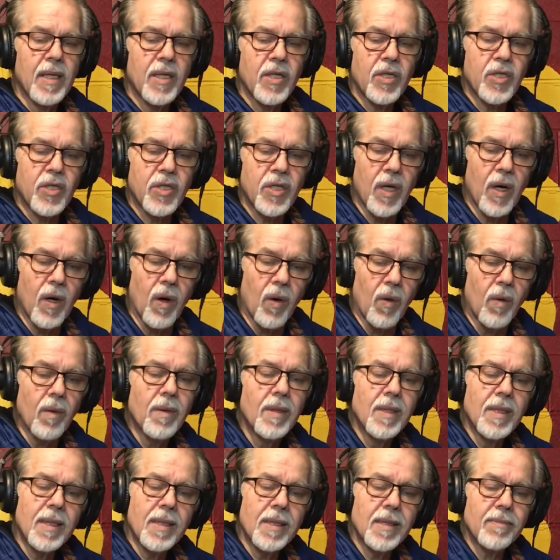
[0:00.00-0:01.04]
So,
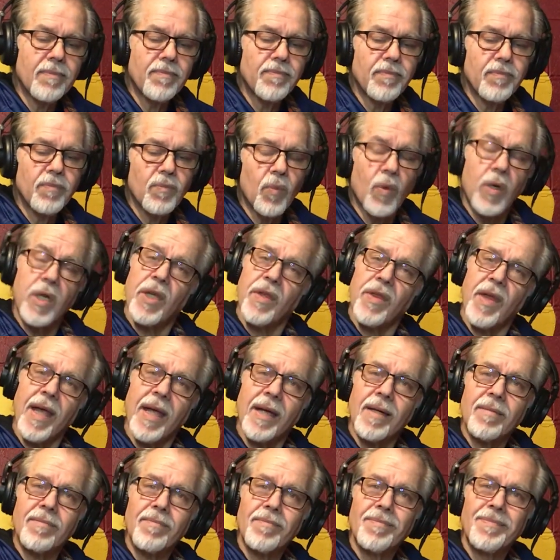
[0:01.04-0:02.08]
what do you
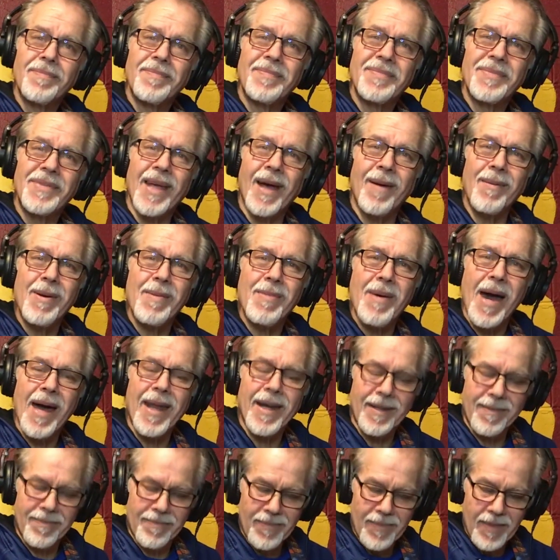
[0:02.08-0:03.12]
think? Tell me about
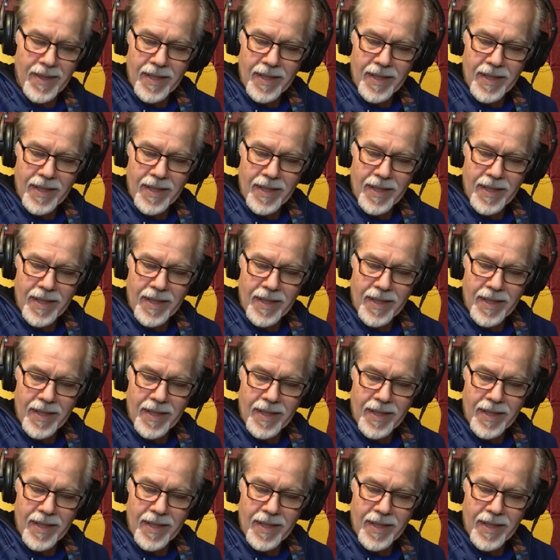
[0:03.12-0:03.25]
it.